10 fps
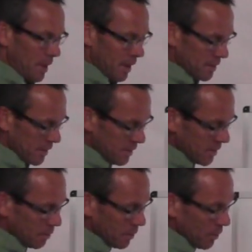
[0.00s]
because of this
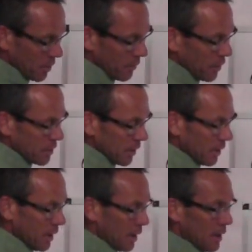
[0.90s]
simple little conversion.
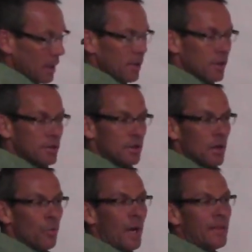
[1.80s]
There's
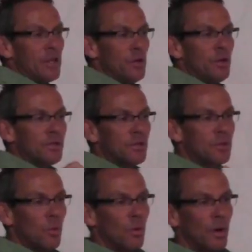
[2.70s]
no way that you can
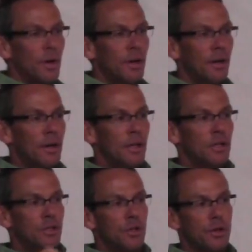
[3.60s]
store
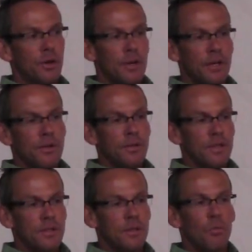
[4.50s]
sugar in your
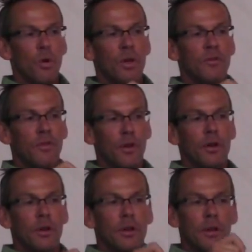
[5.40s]
system or
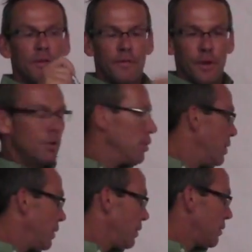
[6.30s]
convert
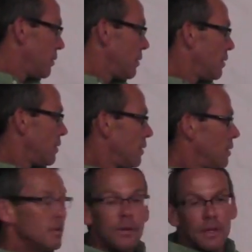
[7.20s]
food
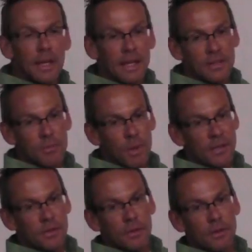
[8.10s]
into
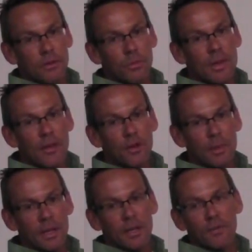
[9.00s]
muscle without there
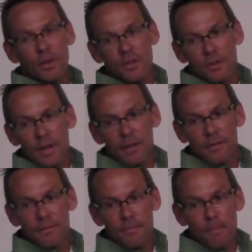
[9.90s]
being a conversion rate.
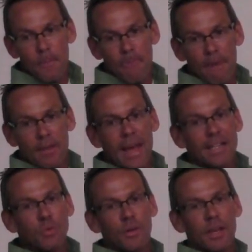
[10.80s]
And
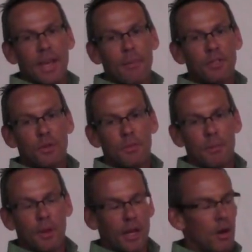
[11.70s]
that's where the chemistry
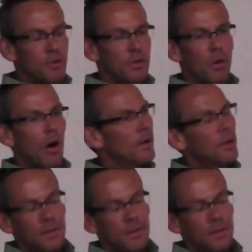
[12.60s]
people are like, oh, it's so hard.